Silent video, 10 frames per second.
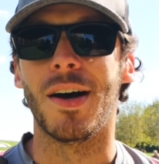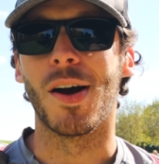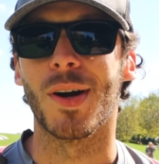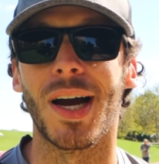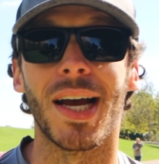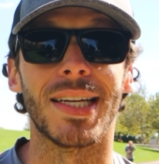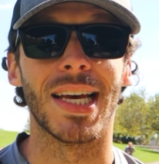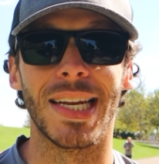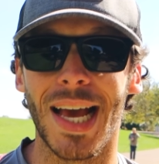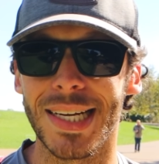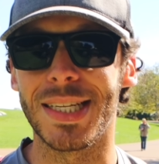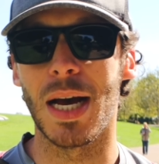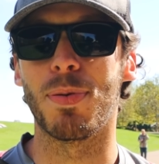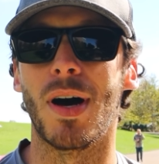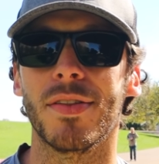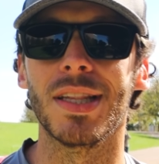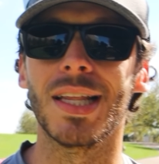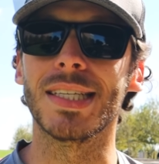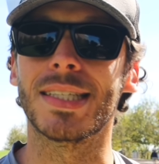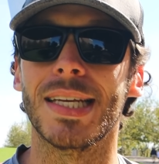All right, next up on the
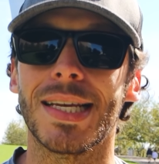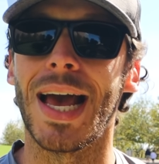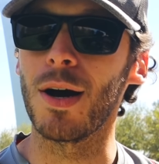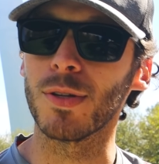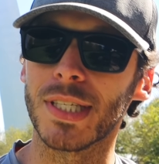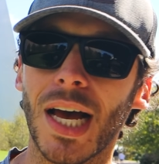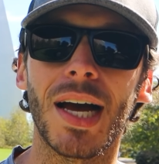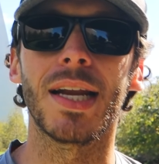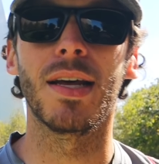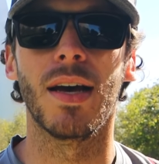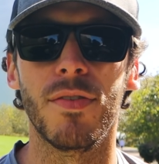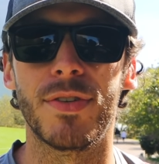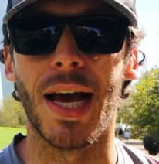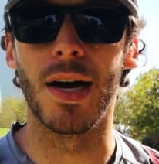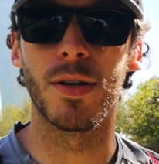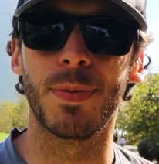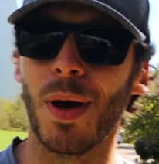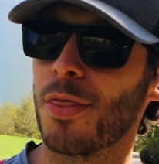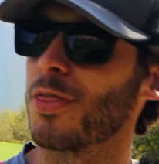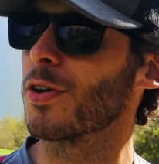list is outside of town. It's
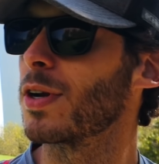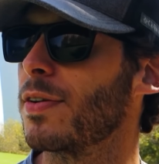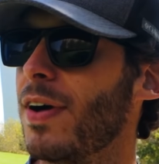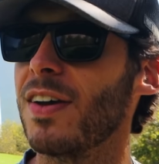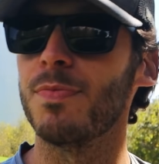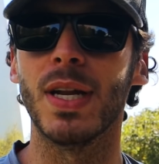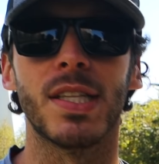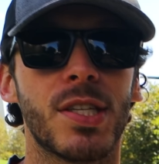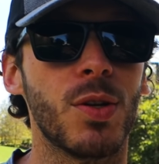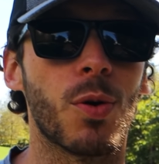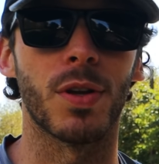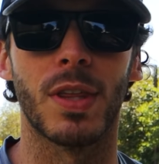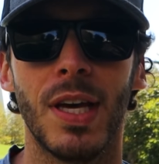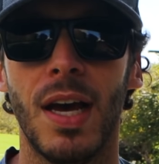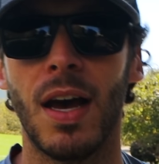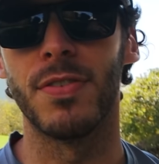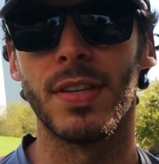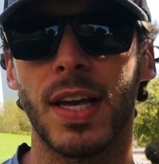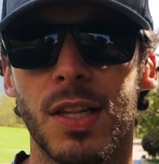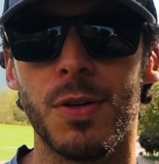about 35 minutes north of
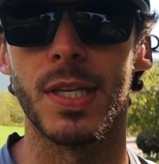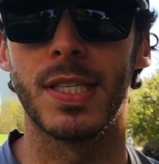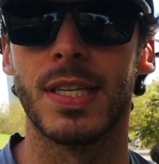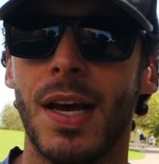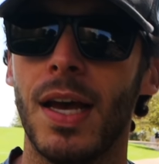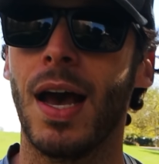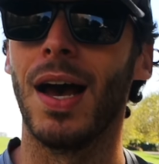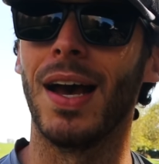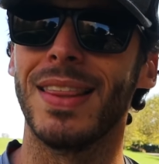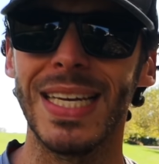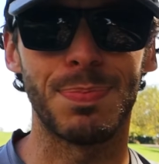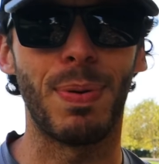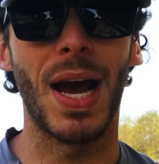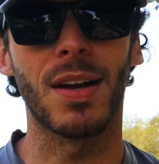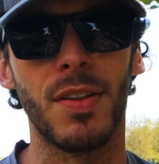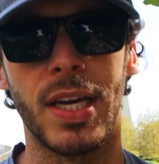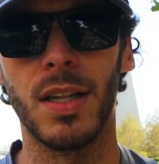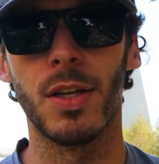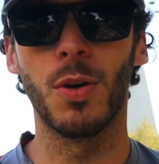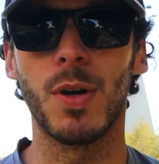St. Louis. Uh, I think it's back on the
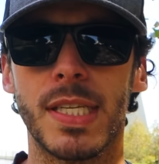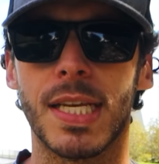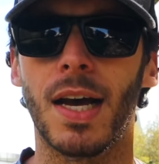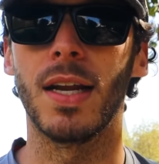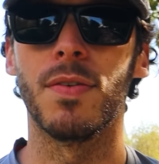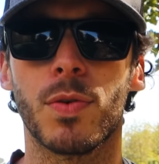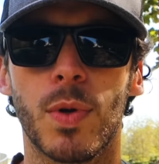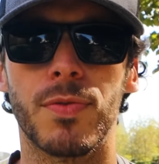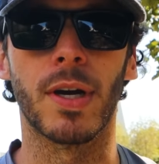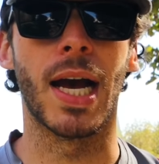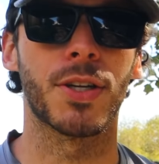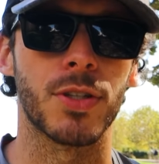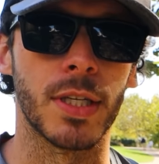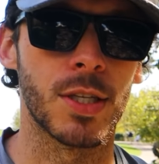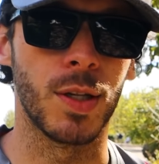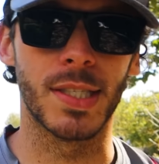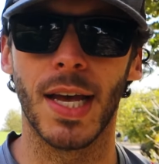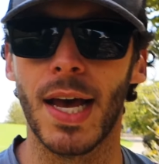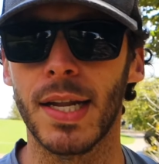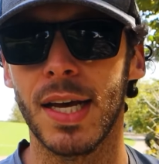Illinois side of the river actually, so let's
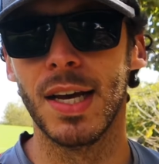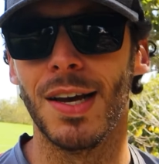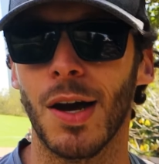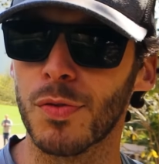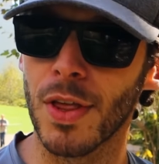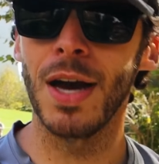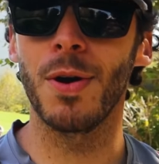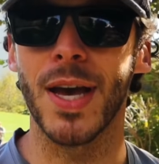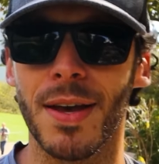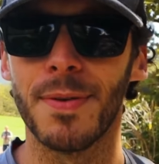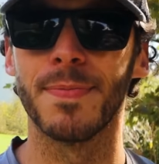head over that way.